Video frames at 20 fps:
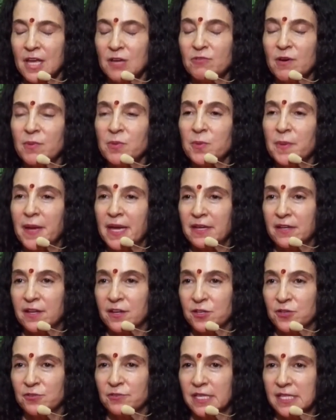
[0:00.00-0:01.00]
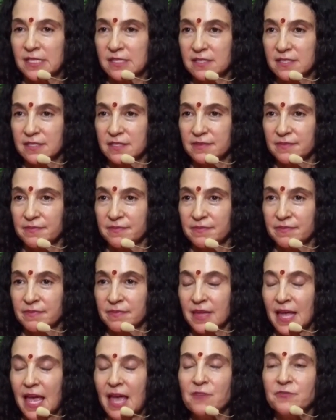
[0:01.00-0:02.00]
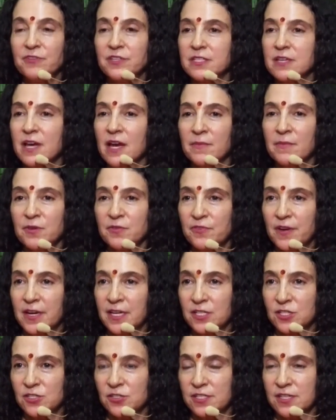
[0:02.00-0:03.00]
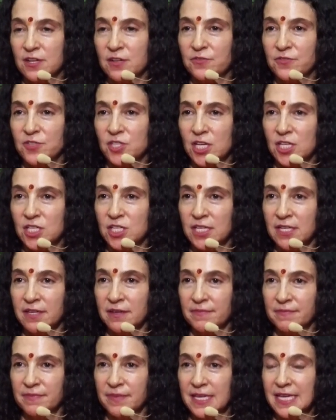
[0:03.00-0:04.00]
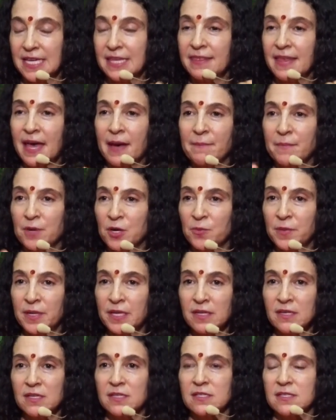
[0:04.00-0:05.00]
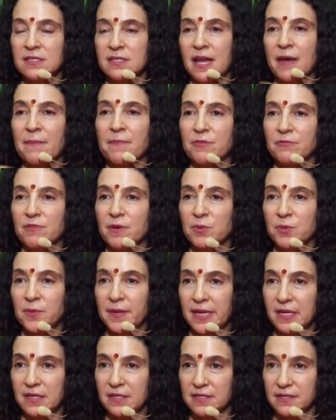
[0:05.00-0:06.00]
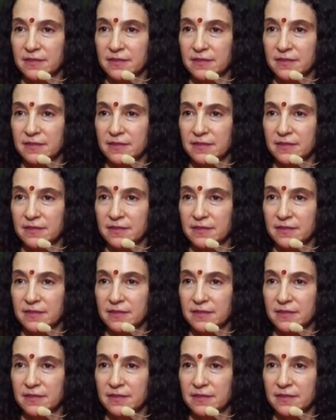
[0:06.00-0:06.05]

rubber band on your wrist. Every time you find yourself judging, in that moment, snap the rubber band.